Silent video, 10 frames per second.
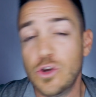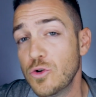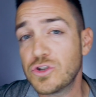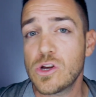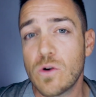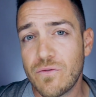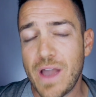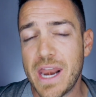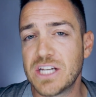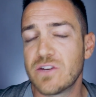use to your
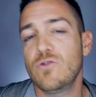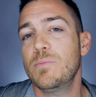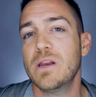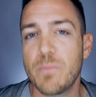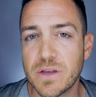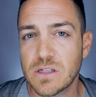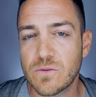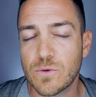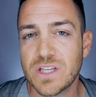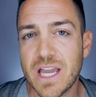advantage. If you've been in
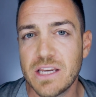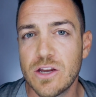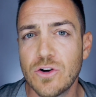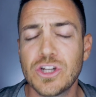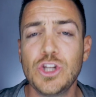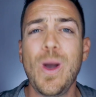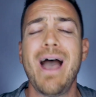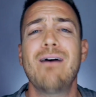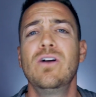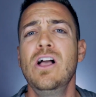business for 10 years and you
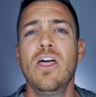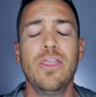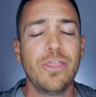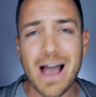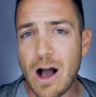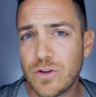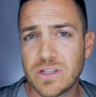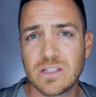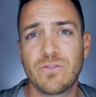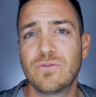have
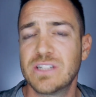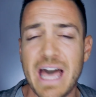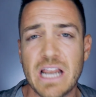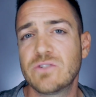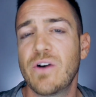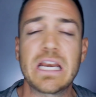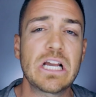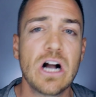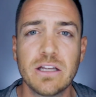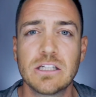thousands of
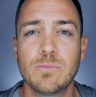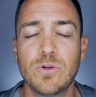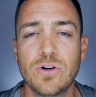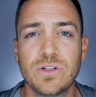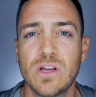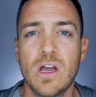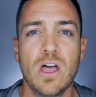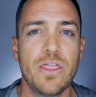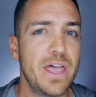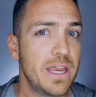satisfied customers,
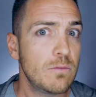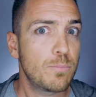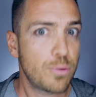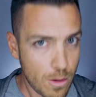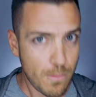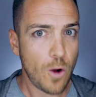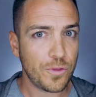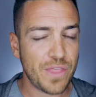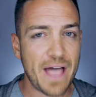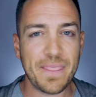then
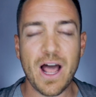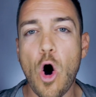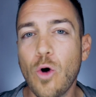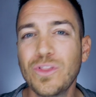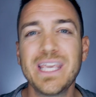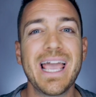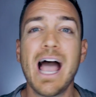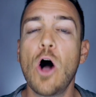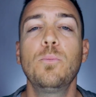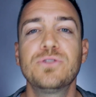promote that. That only
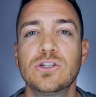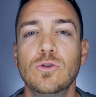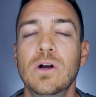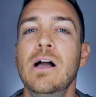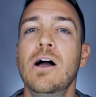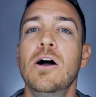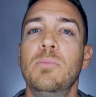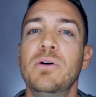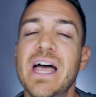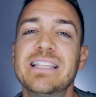helps you.
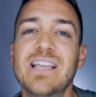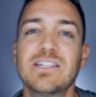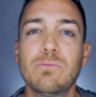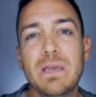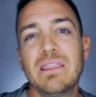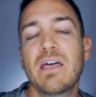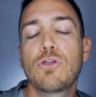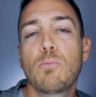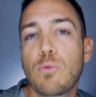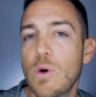But that doesn't mean
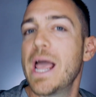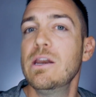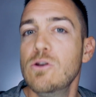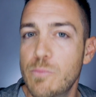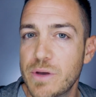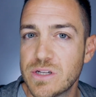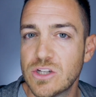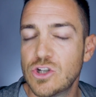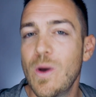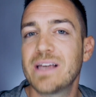that the brand new
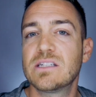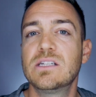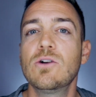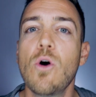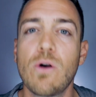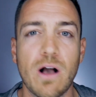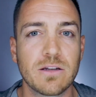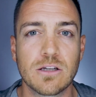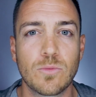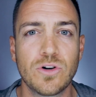business who has zero
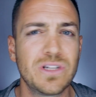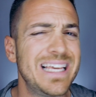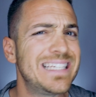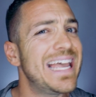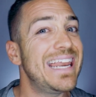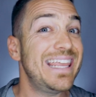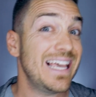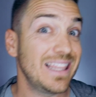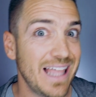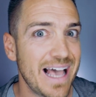customers is
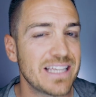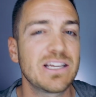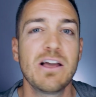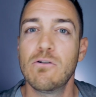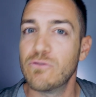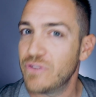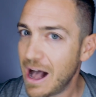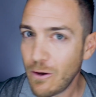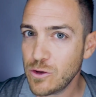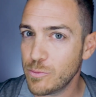any less
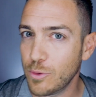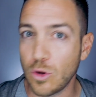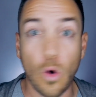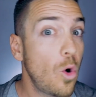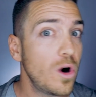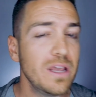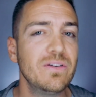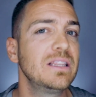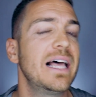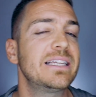valuable or
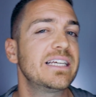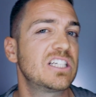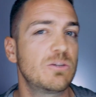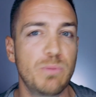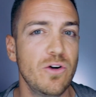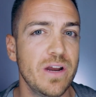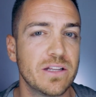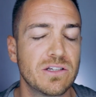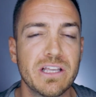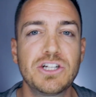even less
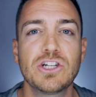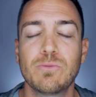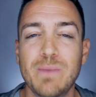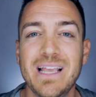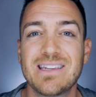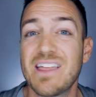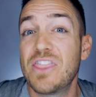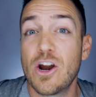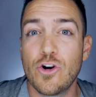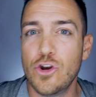experienced. It just means
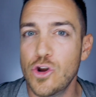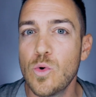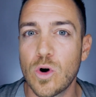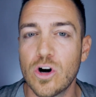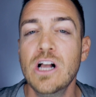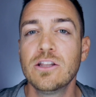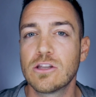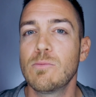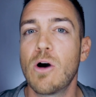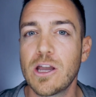that they're newer
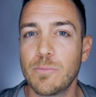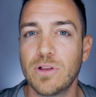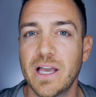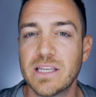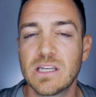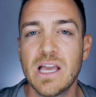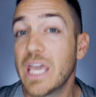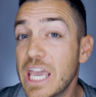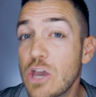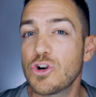to the marketplace.
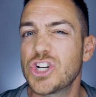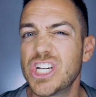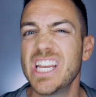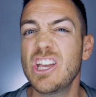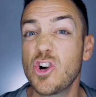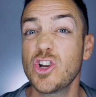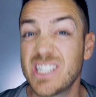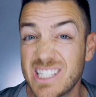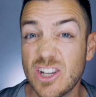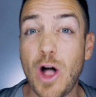He or she
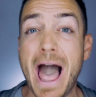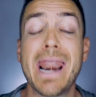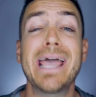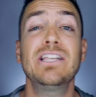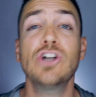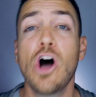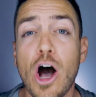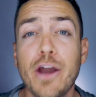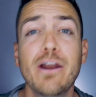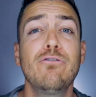could still add a
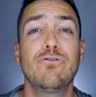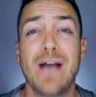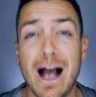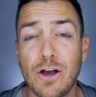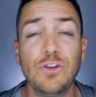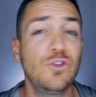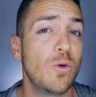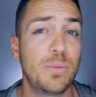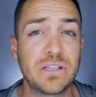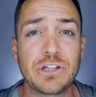ton of value
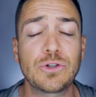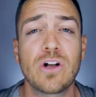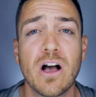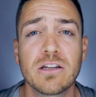to a potential